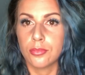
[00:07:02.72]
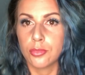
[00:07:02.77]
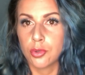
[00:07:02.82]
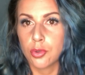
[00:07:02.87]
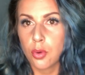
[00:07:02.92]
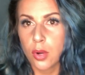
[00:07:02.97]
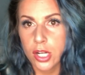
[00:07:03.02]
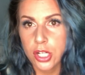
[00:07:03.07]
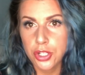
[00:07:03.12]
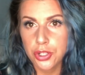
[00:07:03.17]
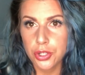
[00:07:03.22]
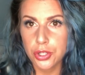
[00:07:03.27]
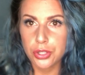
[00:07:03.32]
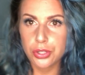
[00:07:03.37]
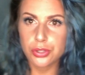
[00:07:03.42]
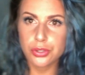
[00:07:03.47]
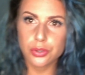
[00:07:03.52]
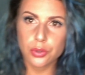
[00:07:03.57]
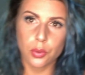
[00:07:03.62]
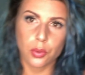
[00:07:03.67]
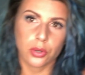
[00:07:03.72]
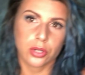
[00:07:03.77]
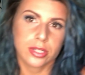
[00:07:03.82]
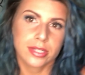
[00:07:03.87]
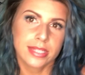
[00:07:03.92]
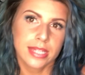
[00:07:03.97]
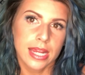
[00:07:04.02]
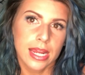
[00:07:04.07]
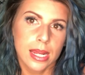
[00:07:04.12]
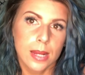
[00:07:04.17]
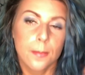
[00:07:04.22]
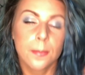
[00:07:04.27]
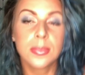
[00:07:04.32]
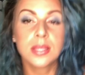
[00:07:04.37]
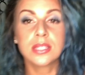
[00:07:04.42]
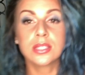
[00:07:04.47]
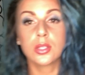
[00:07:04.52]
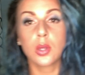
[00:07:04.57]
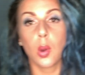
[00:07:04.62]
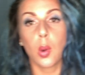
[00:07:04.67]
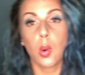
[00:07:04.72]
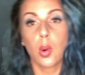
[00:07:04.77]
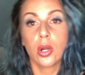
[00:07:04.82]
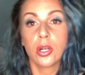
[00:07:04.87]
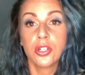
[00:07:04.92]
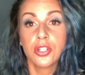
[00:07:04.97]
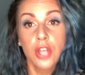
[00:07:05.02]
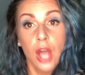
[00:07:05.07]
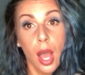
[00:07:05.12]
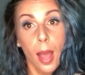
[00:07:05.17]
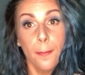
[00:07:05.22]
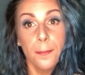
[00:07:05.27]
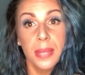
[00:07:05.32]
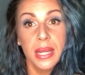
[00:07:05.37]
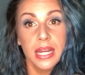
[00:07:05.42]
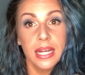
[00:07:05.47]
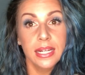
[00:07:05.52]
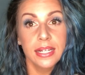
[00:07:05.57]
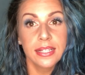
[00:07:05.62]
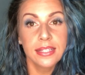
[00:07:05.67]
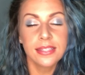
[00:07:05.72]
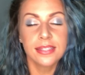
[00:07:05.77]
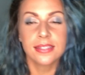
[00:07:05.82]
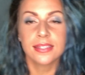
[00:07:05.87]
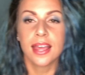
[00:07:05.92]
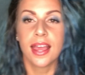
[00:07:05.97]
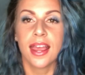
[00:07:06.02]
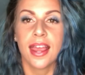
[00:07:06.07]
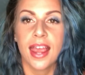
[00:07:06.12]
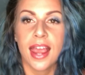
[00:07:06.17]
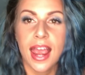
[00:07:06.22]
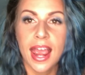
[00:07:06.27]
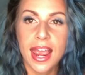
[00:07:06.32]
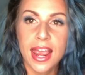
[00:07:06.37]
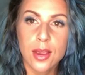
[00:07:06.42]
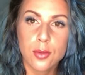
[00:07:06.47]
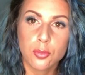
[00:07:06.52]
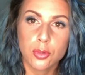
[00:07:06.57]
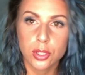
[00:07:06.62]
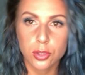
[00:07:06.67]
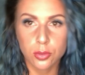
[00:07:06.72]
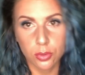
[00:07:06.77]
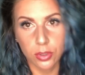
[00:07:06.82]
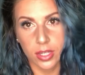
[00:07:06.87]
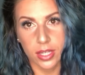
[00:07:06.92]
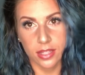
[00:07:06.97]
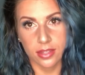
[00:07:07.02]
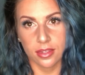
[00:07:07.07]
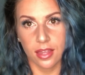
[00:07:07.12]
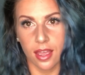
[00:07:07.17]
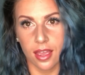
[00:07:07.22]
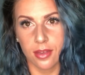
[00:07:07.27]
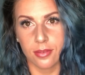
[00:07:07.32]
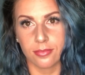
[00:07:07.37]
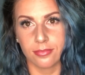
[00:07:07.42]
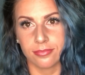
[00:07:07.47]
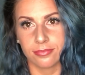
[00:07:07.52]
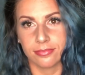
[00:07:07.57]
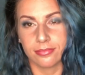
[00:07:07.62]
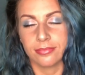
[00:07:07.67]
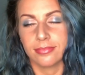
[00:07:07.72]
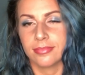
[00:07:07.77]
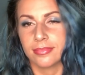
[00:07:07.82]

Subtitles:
questions or tips or topics, and we will hit them.